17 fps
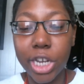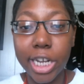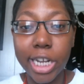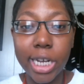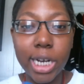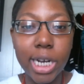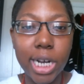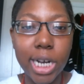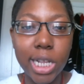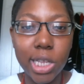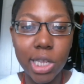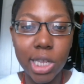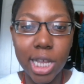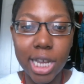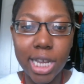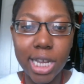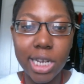Your
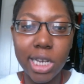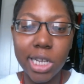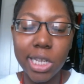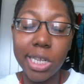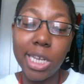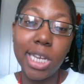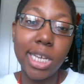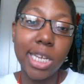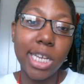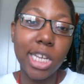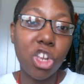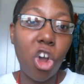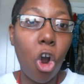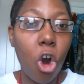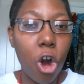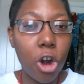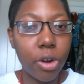guns. Like it
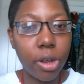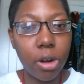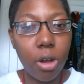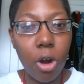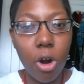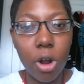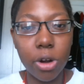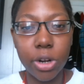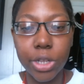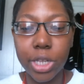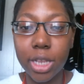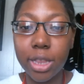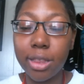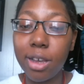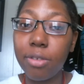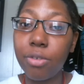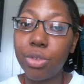gets harder and harder
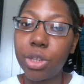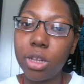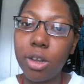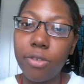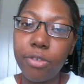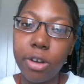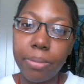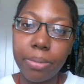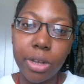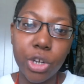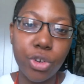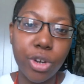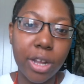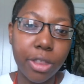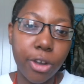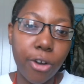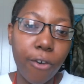to level stuff up because
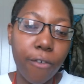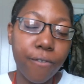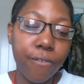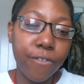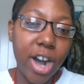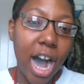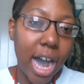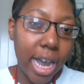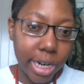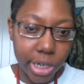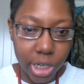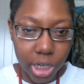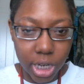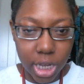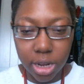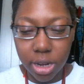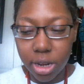you have to go find
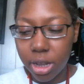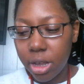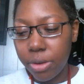shit.